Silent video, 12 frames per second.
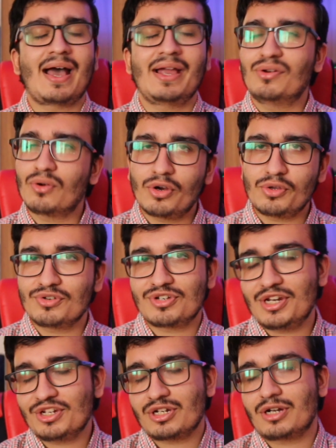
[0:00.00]
I do not
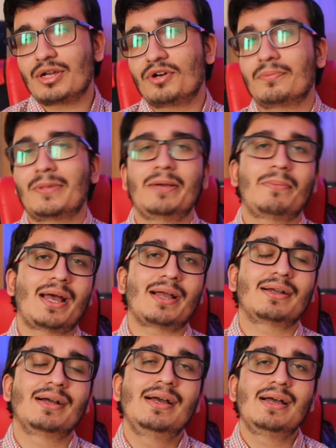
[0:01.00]
usually shut down my
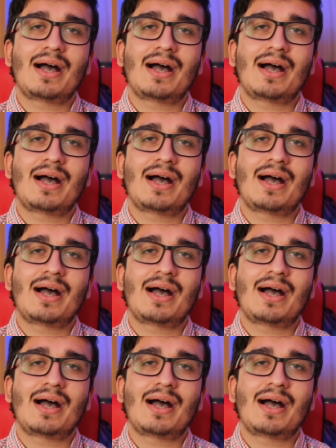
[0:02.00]
Mac.